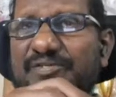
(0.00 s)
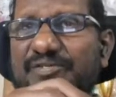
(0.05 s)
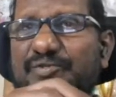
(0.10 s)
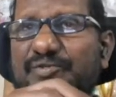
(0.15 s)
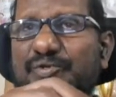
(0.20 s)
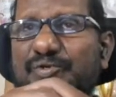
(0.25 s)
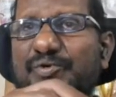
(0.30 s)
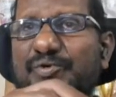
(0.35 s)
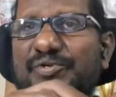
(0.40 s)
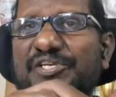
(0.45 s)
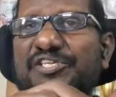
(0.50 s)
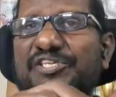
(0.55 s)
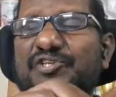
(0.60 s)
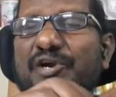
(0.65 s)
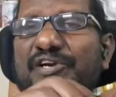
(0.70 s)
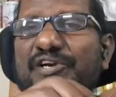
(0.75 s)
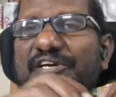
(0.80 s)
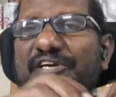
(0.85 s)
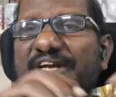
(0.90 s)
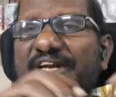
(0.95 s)
So he
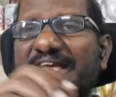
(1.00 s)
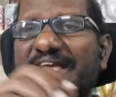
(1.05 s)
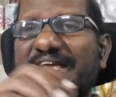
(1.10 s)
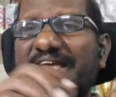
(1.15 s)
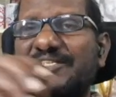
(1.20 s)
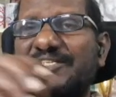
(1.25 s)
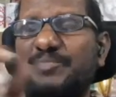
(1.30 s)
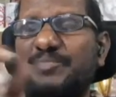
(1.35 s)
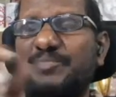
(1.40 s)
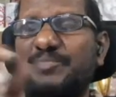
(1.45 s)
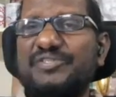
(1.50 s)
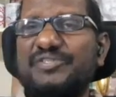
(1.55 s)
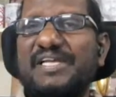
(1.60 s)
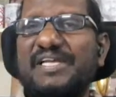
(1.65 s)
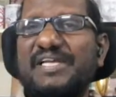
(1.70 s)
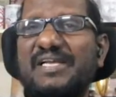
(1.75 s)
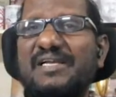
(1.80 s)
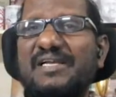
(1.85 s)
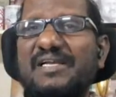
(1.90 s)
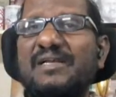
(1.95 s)
started
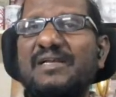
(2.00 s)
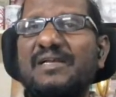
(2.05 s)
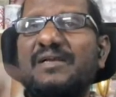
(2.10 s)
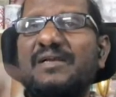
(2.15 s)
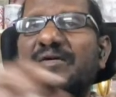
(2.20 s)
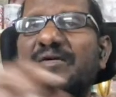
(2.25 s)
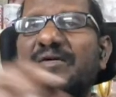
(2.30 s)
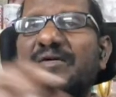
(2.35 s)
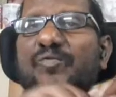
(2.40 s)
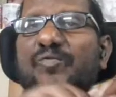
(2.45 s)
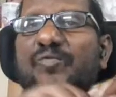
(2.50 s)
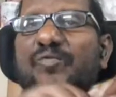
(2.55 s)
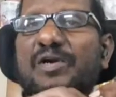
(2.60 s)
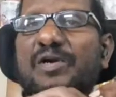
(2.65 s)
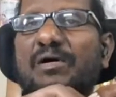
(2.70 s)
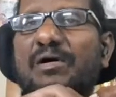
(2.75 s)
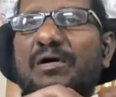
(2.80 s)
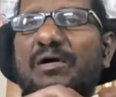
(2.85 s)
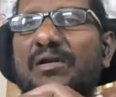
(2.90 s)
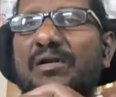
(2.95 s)
exposing what
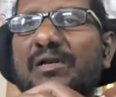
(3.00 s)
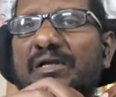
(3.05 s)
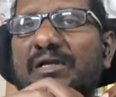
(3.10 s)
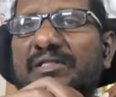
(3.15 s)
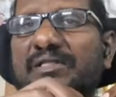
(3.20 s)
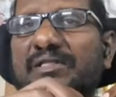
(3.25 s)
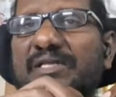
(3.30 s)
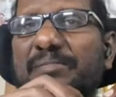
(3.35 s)
all the